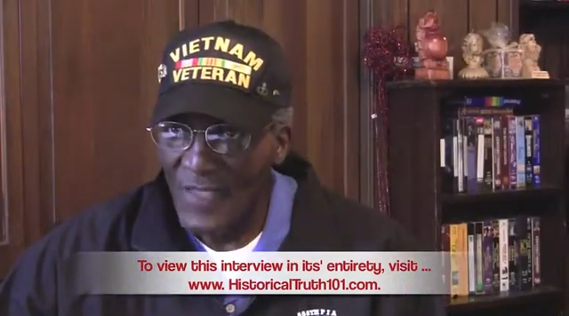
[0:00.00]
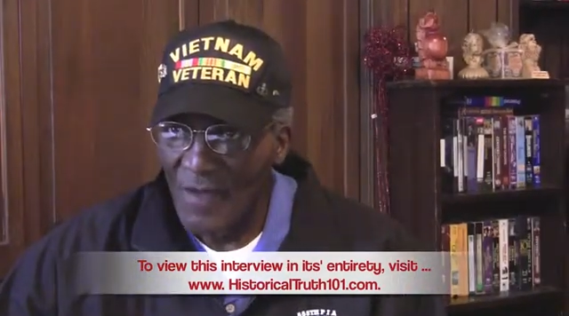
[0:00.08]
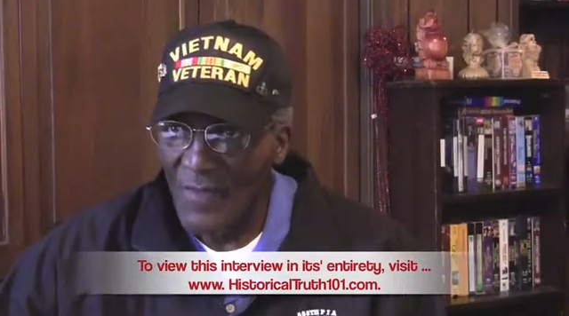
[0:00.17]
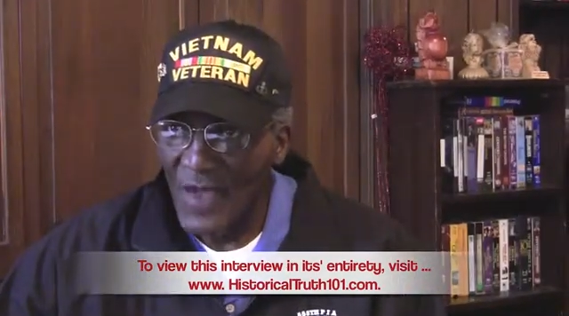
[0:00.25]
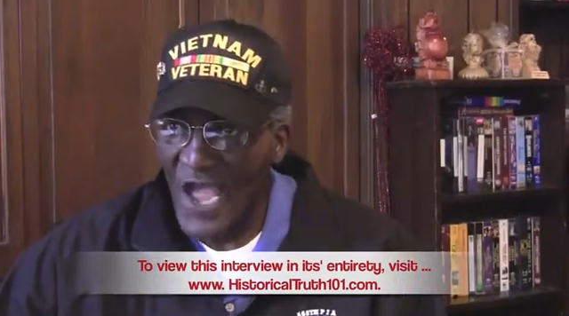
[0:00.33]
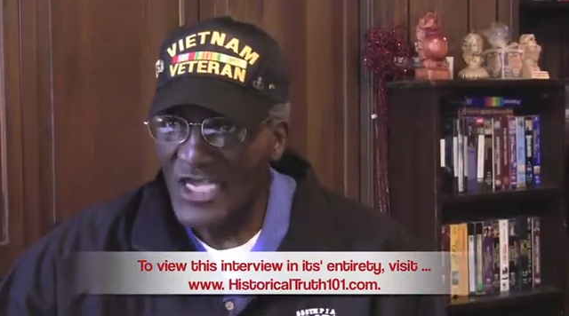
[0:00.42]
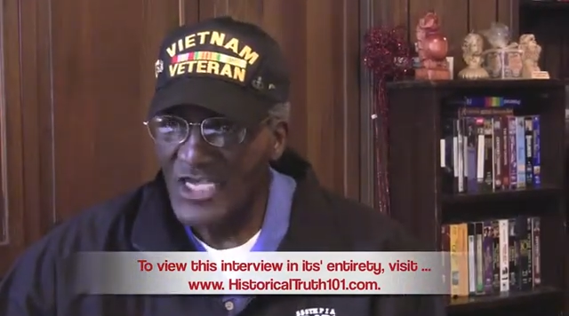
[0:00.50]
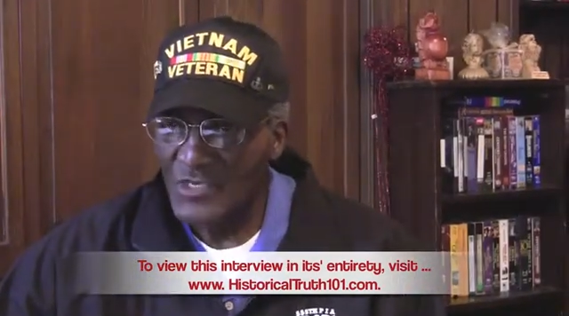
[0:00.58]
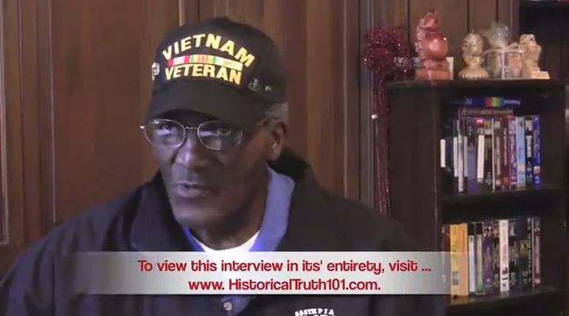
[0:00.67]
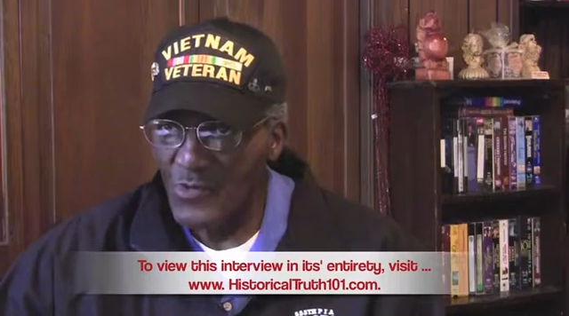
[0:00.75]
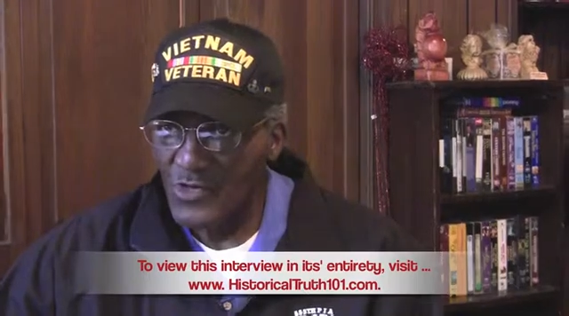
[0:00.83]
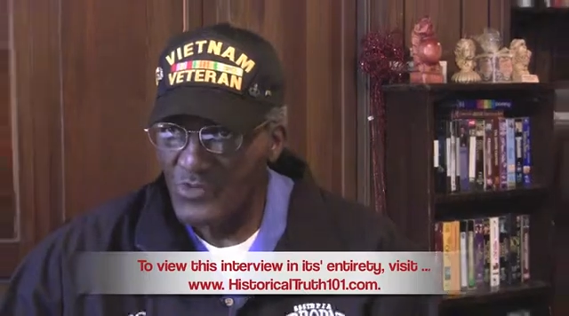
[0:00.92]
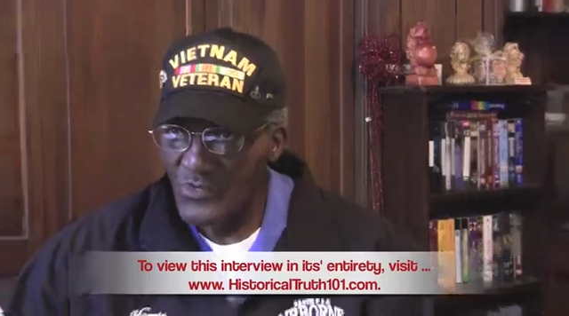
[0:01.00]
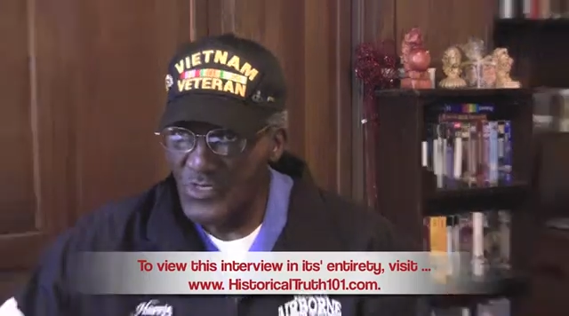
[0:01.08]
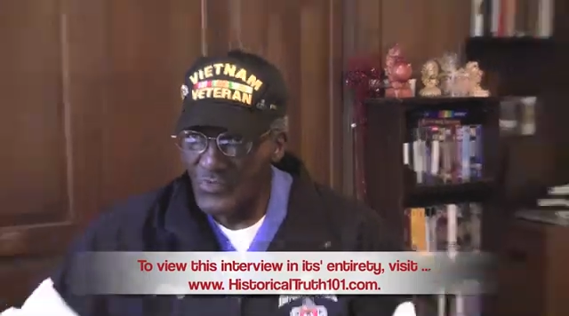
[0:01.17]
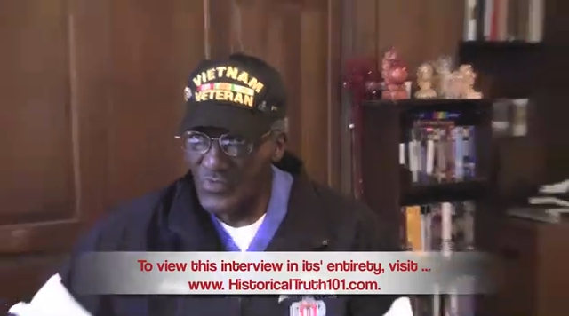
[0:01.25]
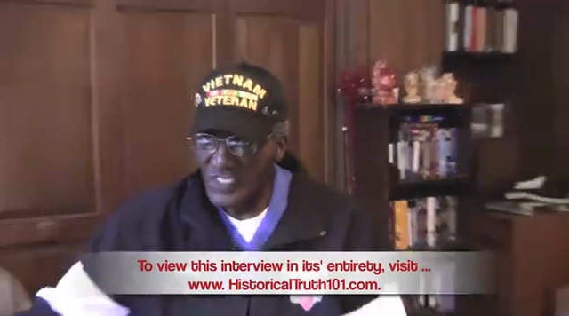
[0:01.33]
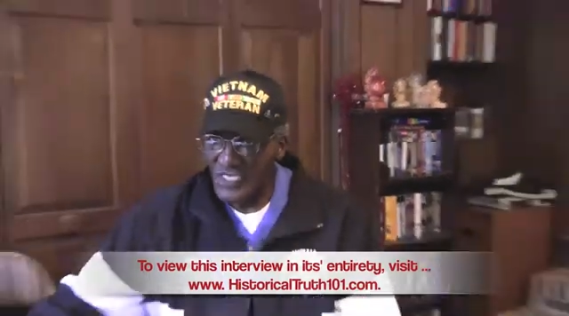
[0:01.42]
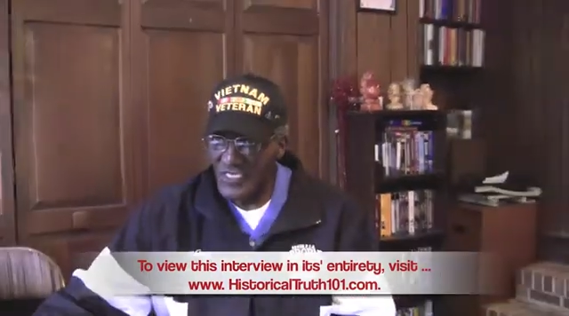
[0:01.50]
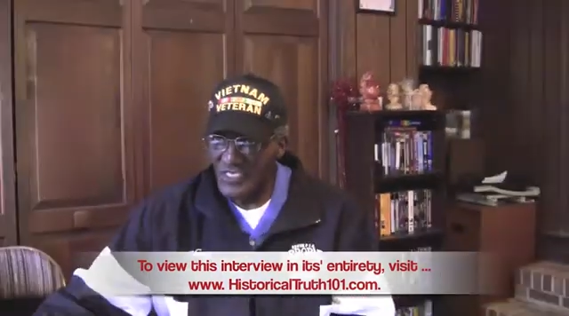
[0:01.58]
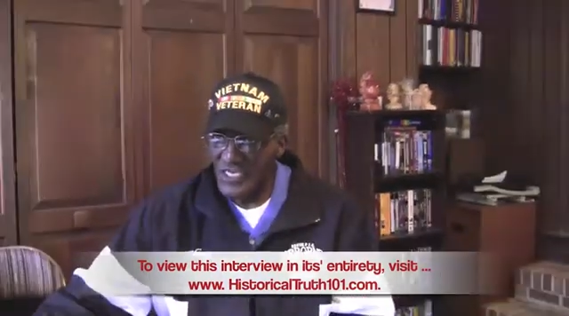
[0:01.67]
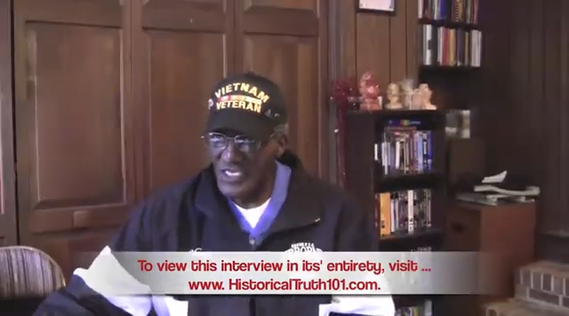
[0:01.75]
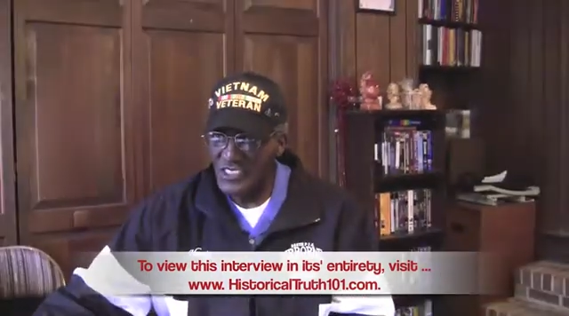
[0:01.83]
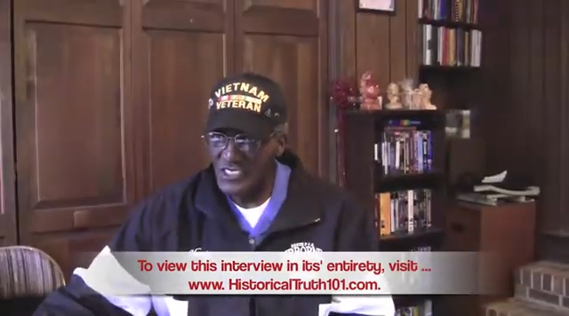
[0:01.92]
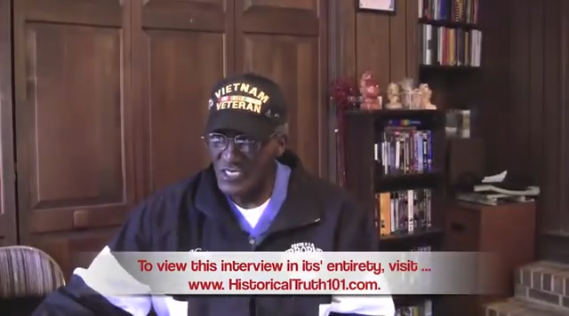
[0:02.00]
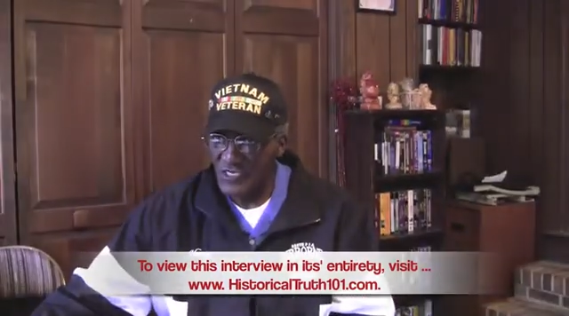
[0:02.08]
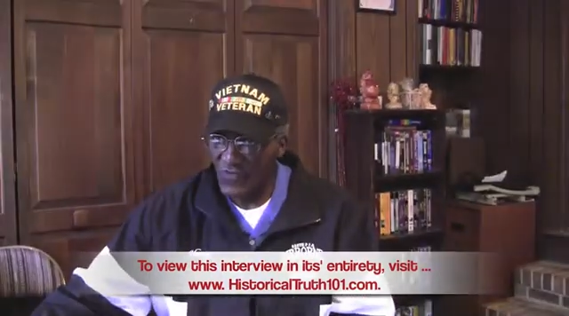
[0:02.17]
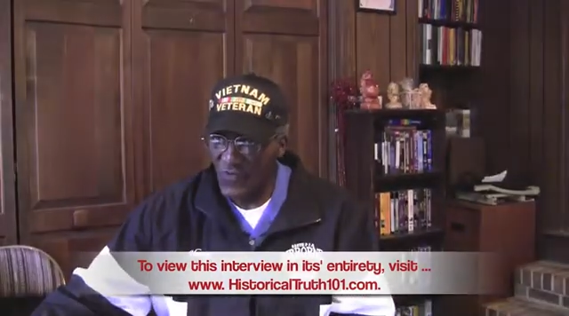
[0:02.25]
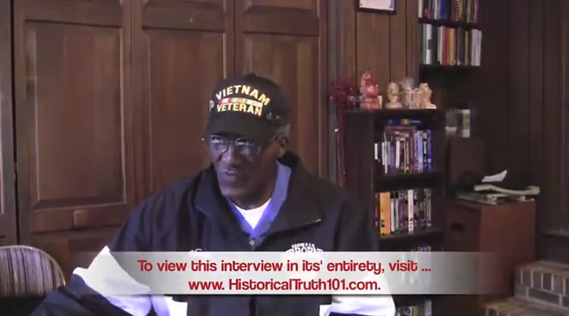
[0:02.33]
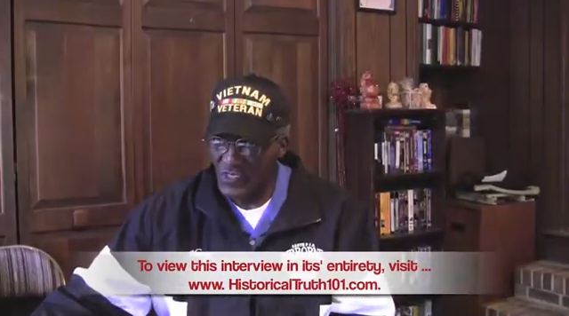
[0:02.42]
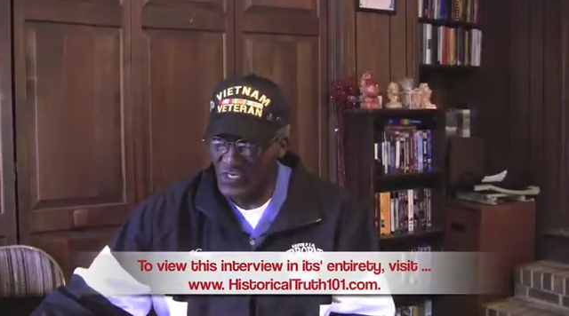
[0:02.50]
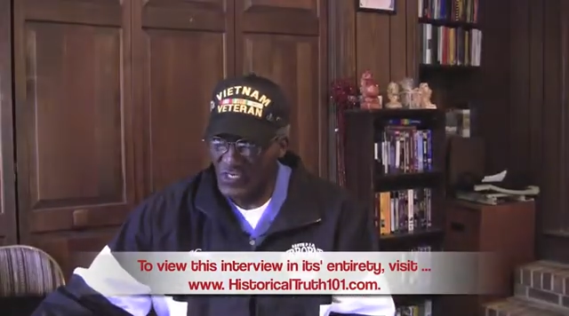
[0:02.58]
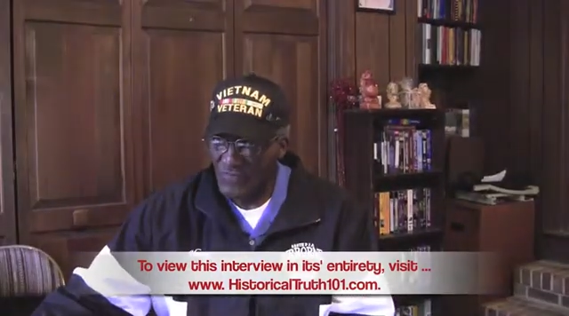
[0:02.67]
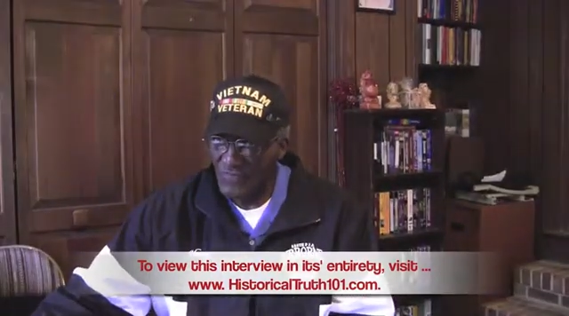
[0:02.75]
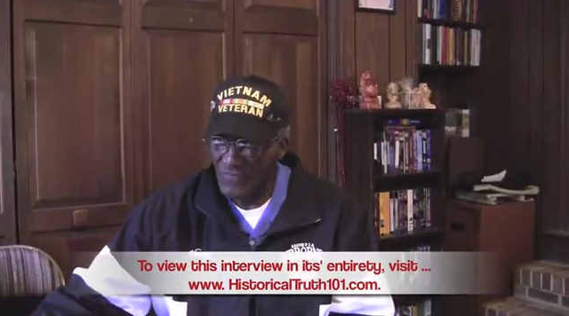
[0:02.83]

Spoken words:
My experience was with the indigenous forces.